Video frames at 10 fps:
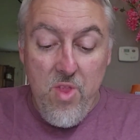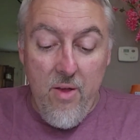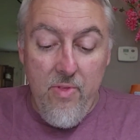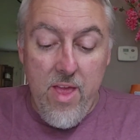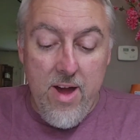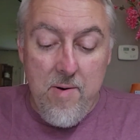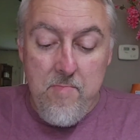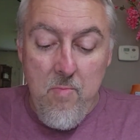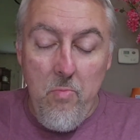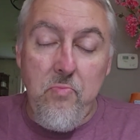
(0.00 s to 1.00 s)
The
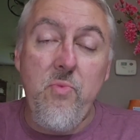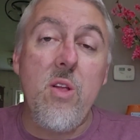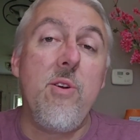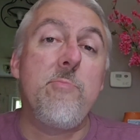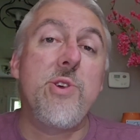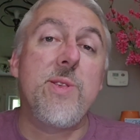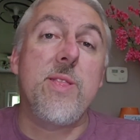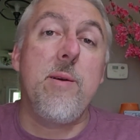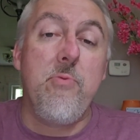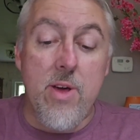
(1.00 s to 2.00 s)
cream cheeses
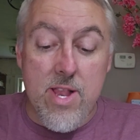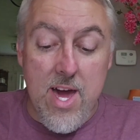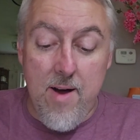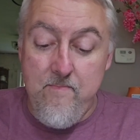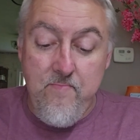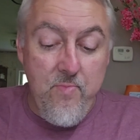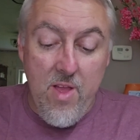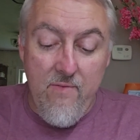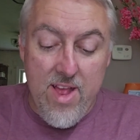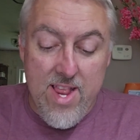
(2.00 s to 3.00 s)
they put on top,
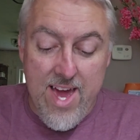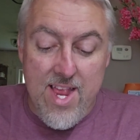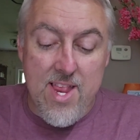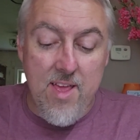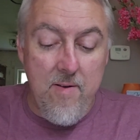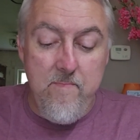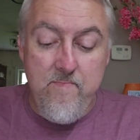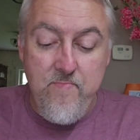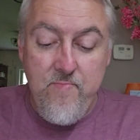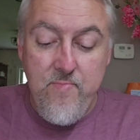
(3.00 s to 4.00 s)
fantastic.
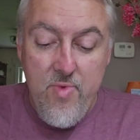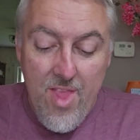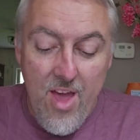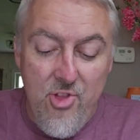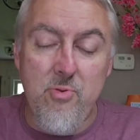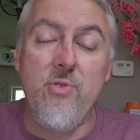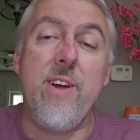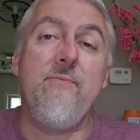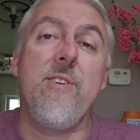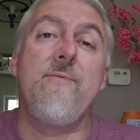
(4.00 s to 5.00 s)
The
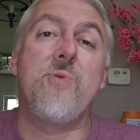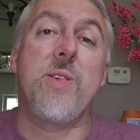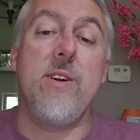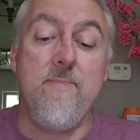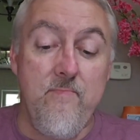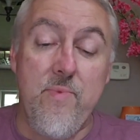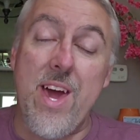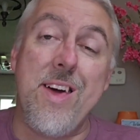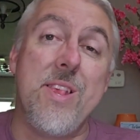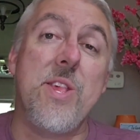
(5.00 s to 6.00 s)
brulee flavors there.
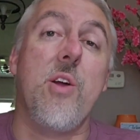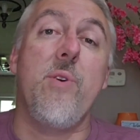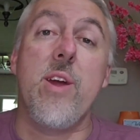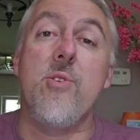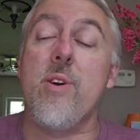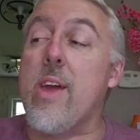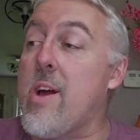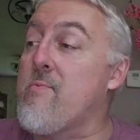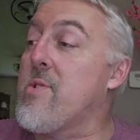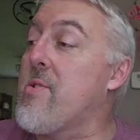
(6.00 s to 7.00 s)
That is a great cookie.
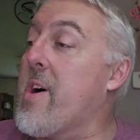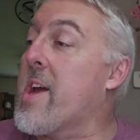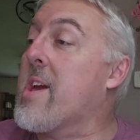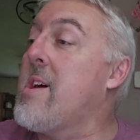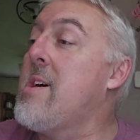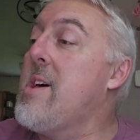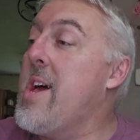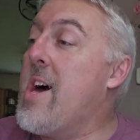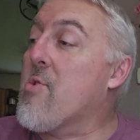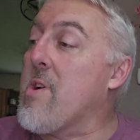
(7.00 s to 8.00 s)
I really like
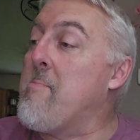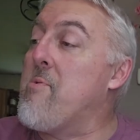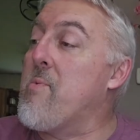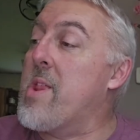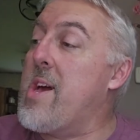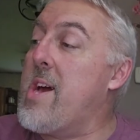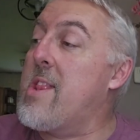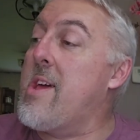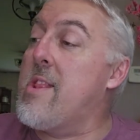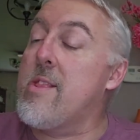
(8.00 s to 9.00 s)
how Crumbl went
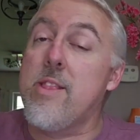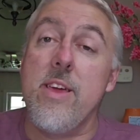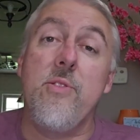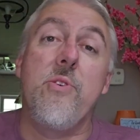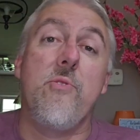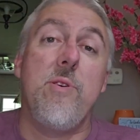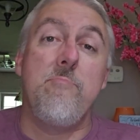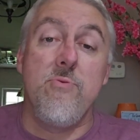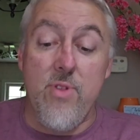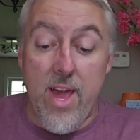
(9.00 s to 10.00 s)
ahead and did the
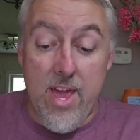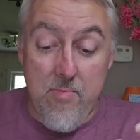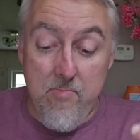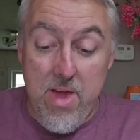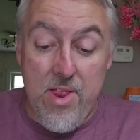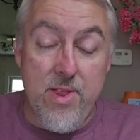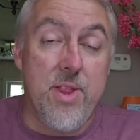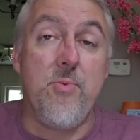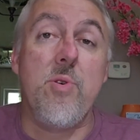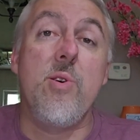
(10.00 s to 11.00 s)
creme brulee and made it
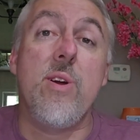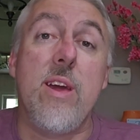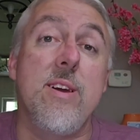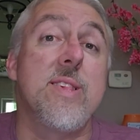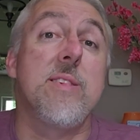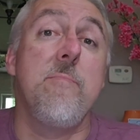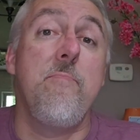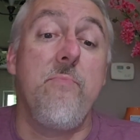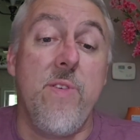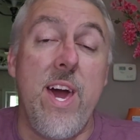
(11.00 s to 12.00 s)
into a cookie because
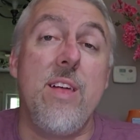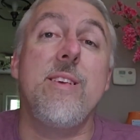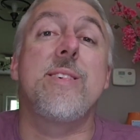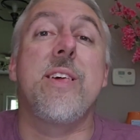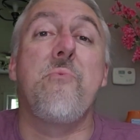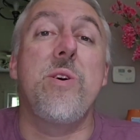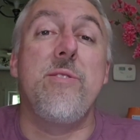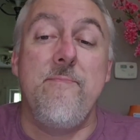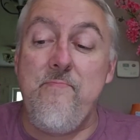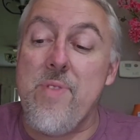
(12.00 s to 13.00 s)
that is a
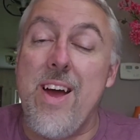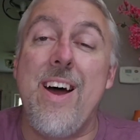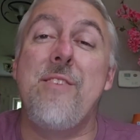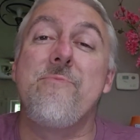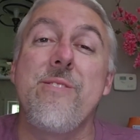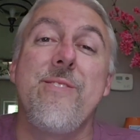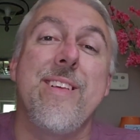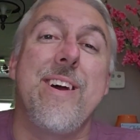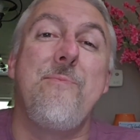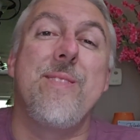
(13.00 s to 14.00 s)
winner. I really
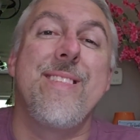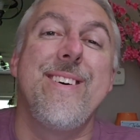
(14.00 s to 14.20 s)
like that one.